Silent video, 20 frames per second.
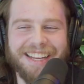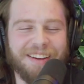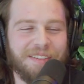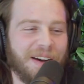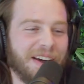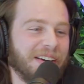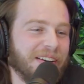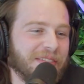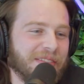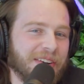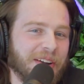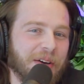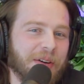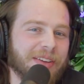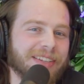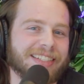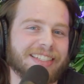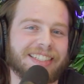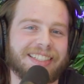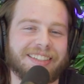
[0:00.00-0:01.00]
Well, I don't even
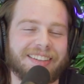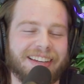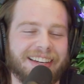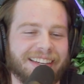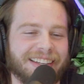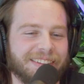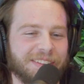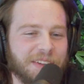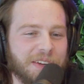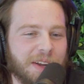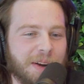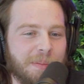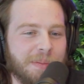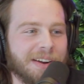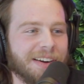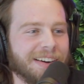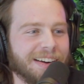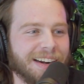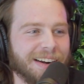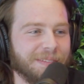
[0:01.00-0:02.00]
notice until I look in a
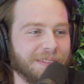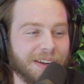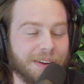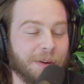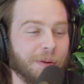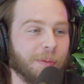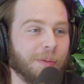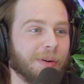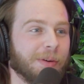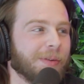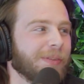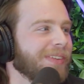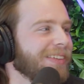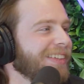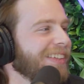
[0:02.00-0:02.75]
mirror and I'm like, oh, whoa.